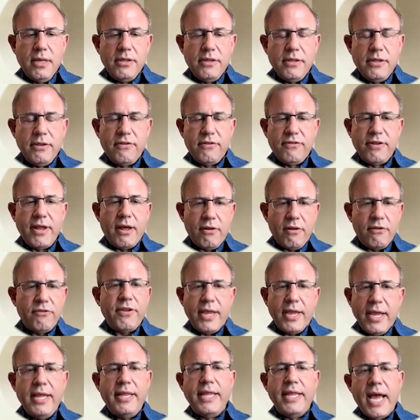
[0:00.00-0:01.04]
the cells
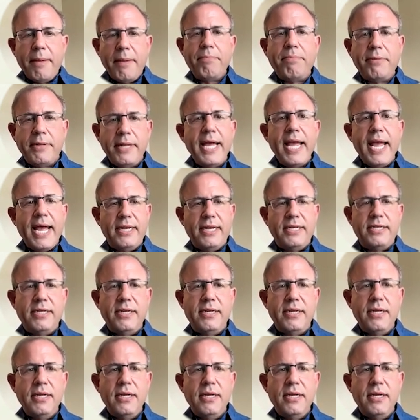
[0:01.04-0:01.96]
in that plant.